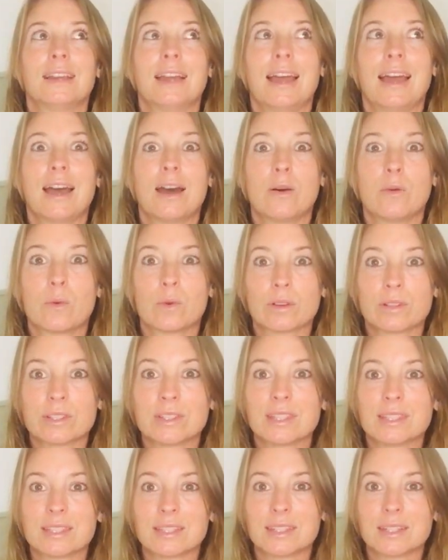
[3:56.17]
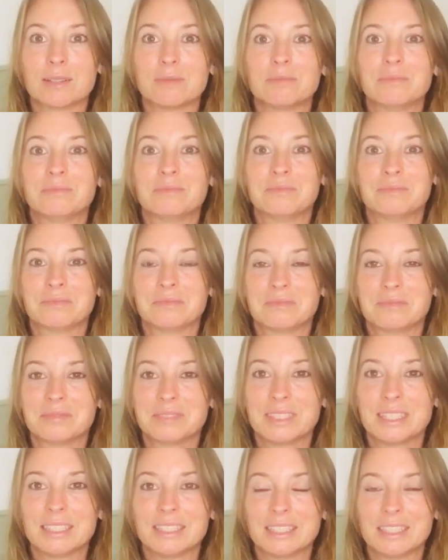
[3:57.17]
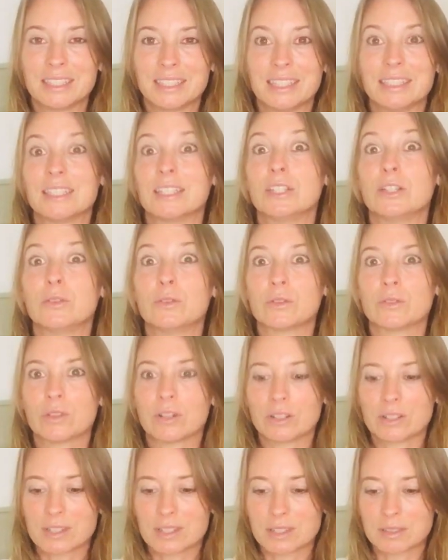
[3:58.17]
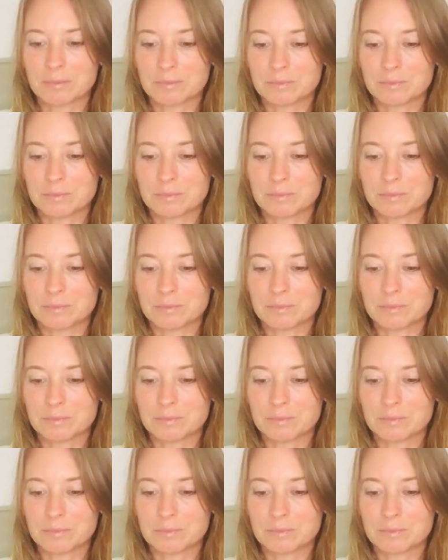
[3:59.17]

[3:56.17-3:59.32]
our system, in the universe,